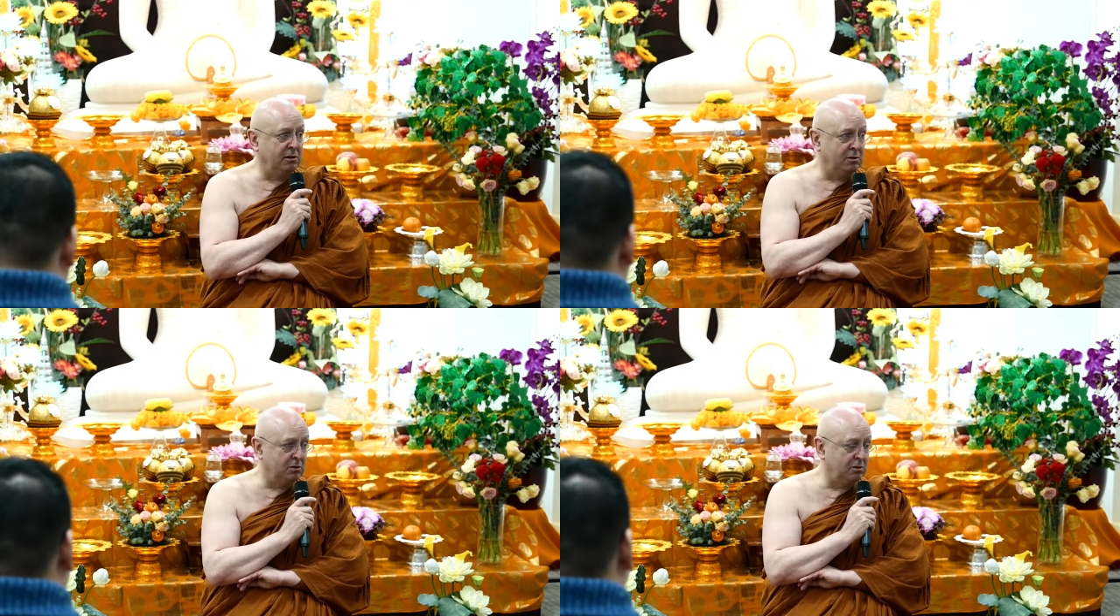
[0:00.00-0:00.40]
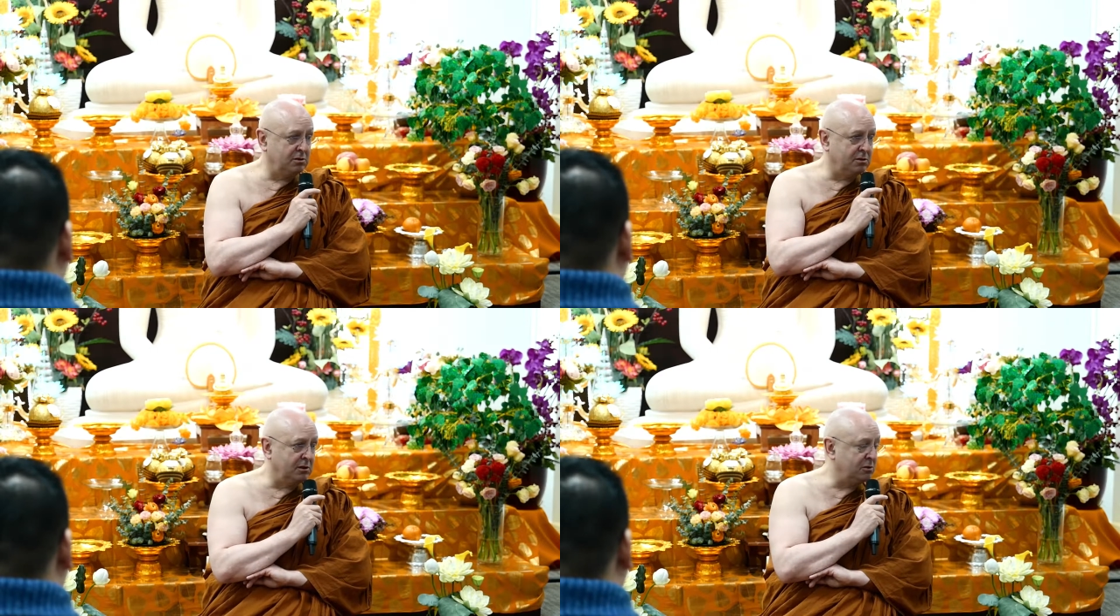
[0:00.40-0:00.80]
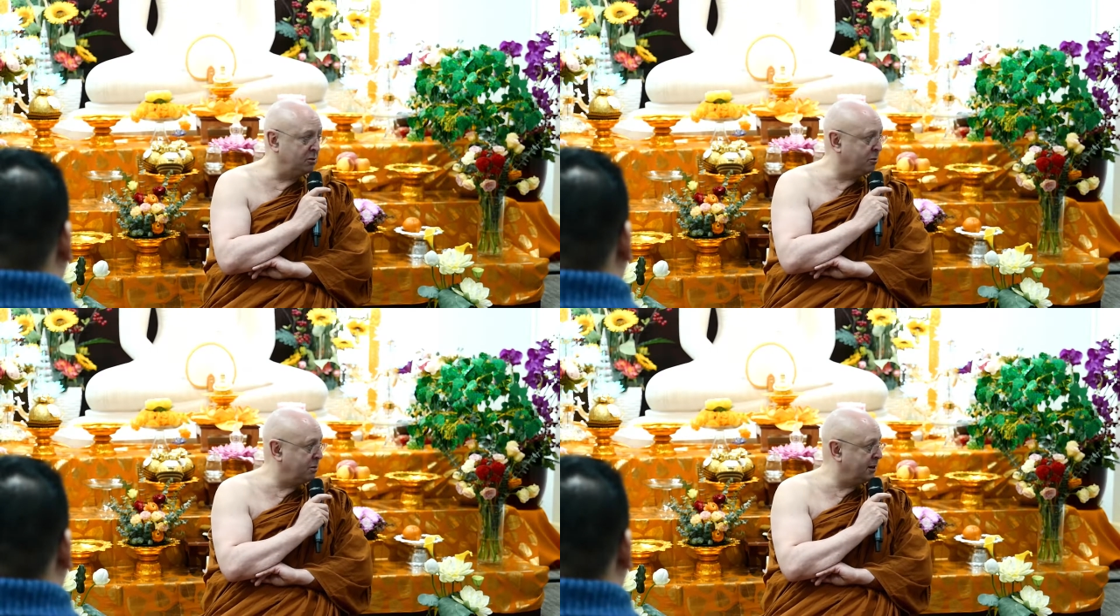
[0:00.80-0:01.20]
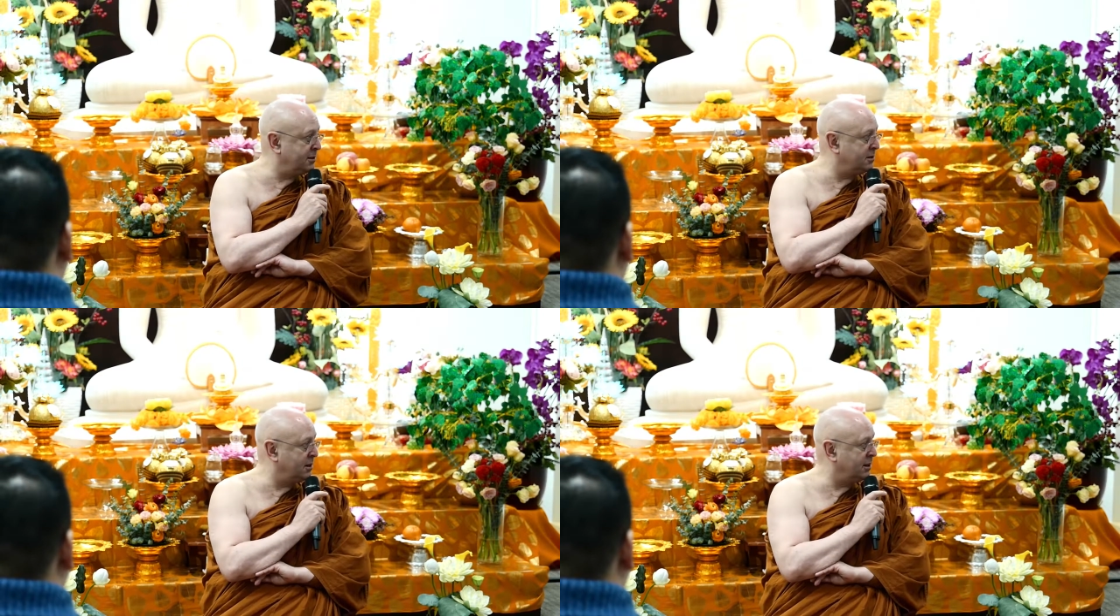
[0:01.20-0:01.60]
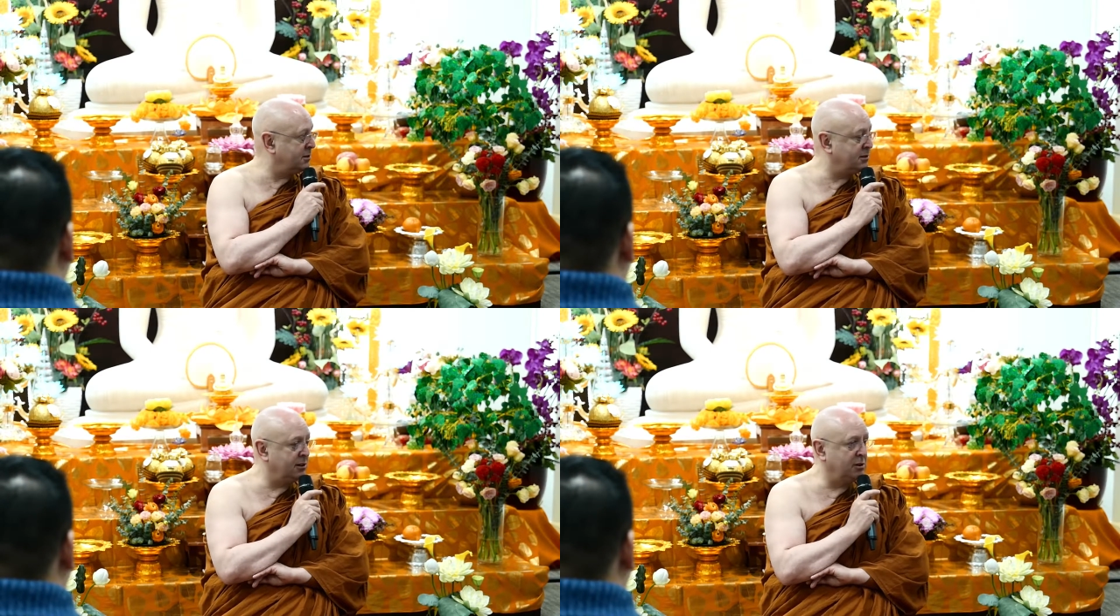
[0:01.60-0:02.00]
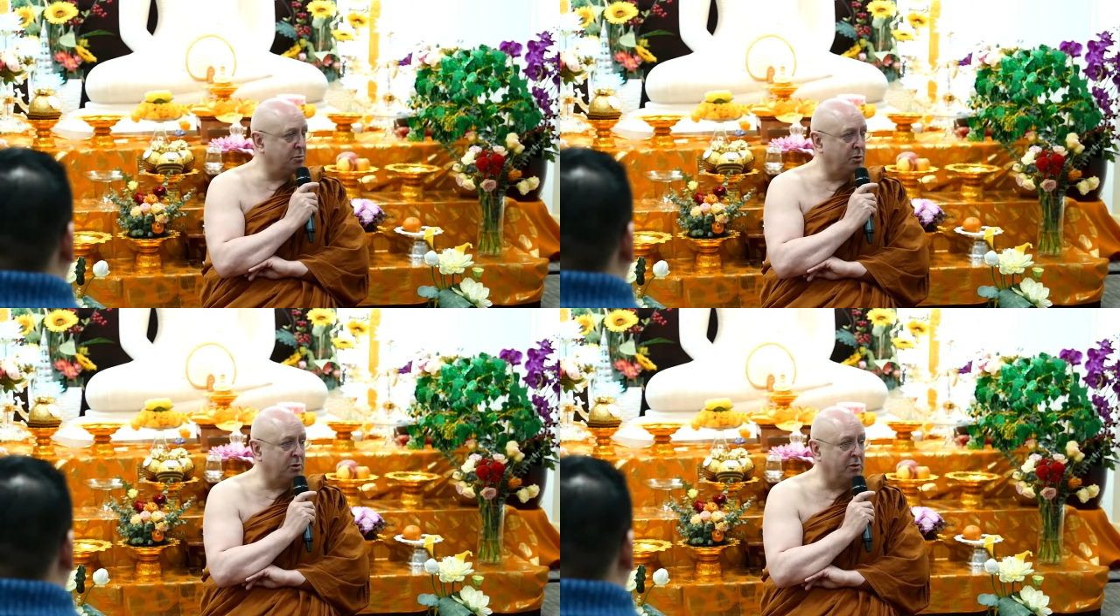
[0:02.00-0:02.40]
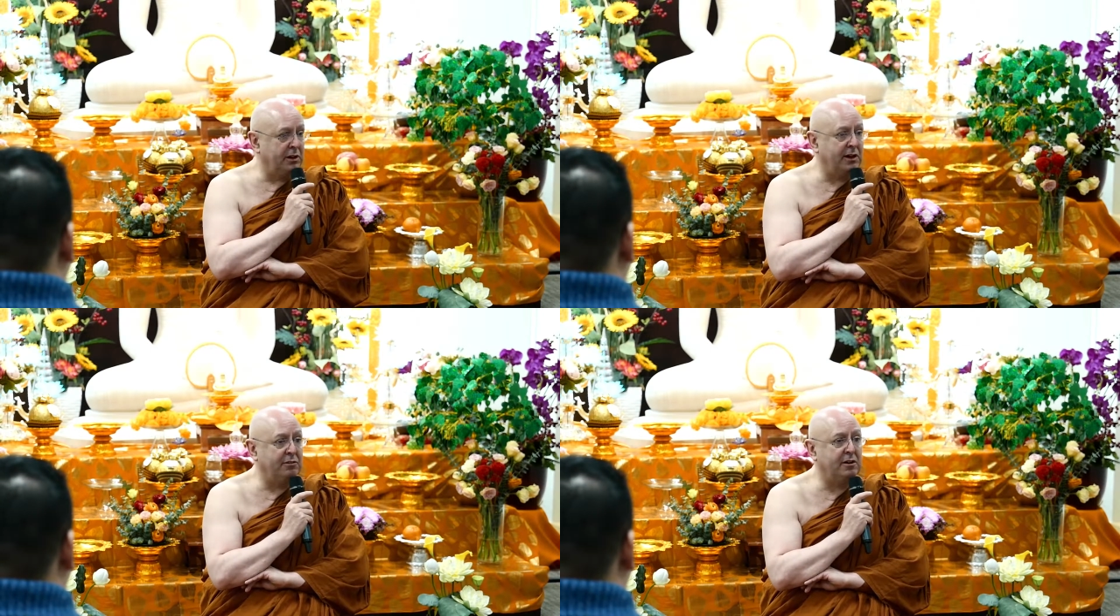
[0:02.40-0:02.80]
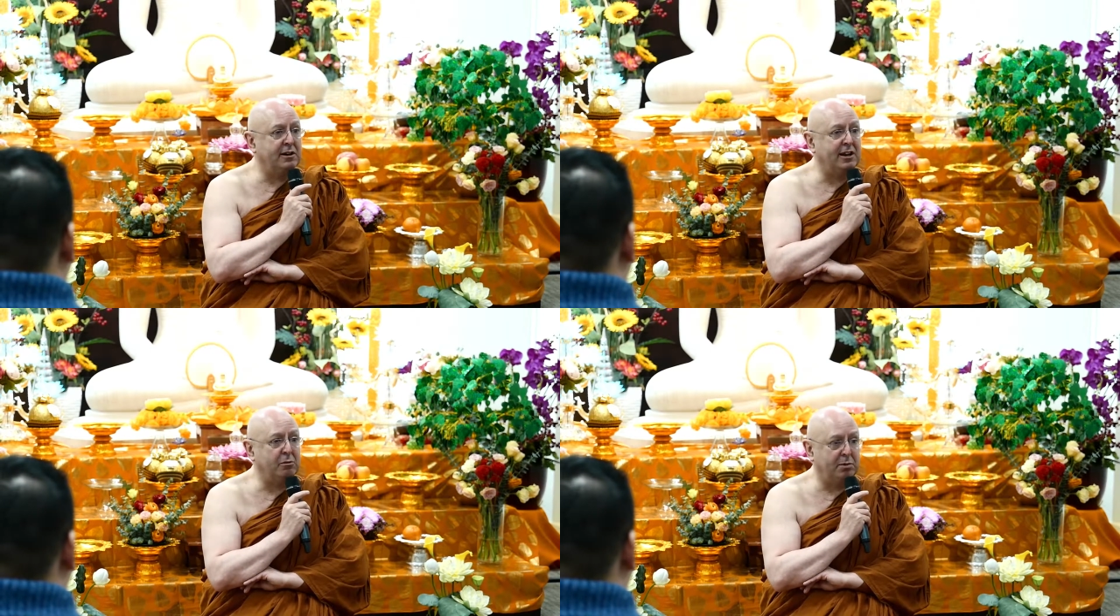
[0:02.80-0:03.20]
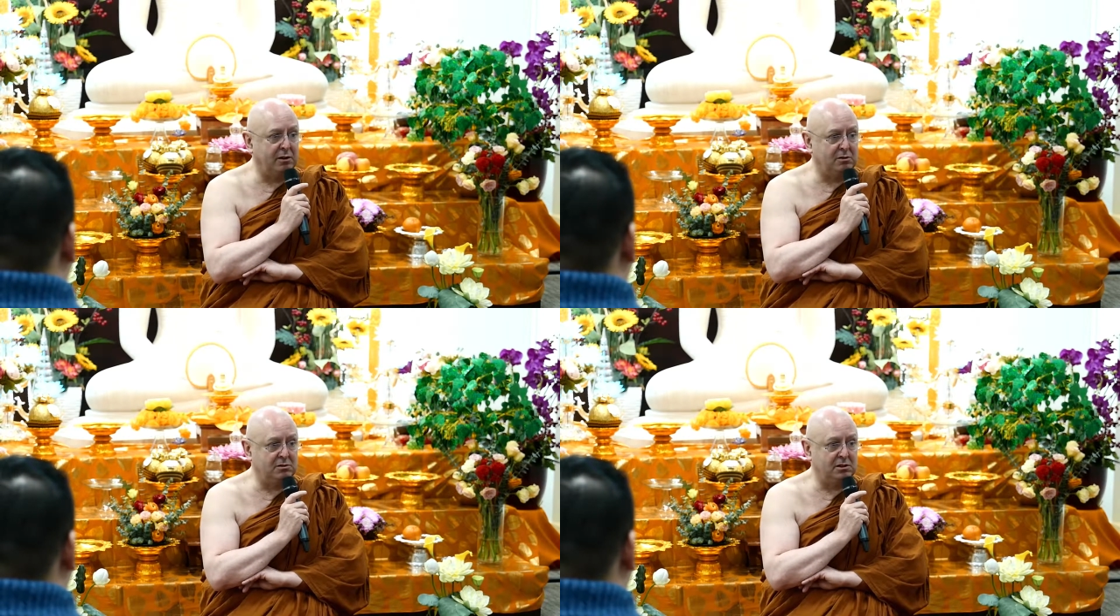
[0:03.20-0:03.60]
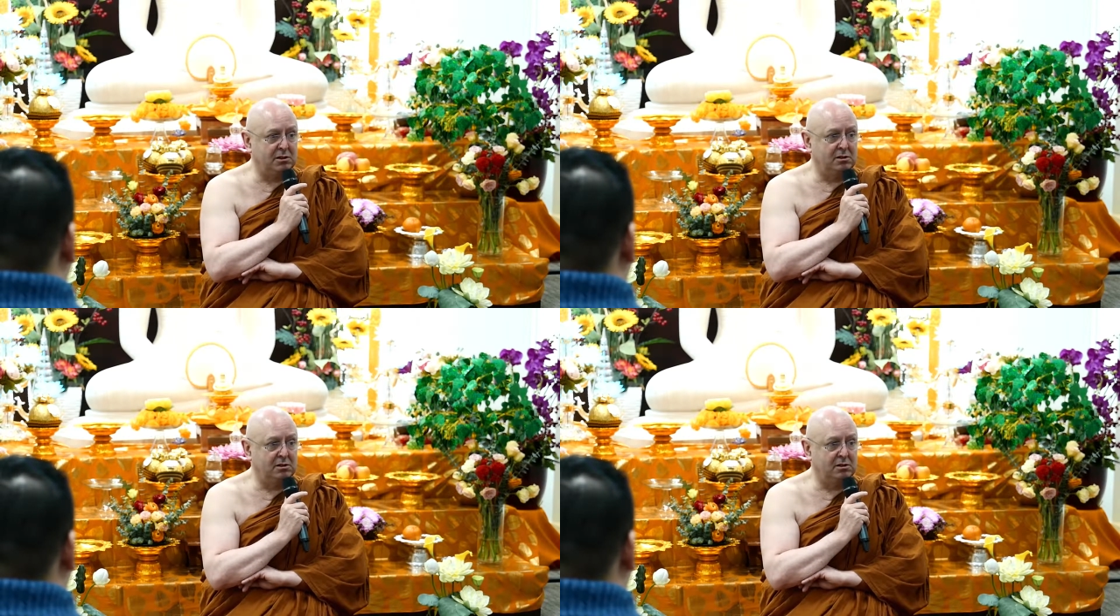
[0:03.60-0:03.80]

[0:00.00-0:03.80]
of course, you go to a place like Singapore where they have the death penalty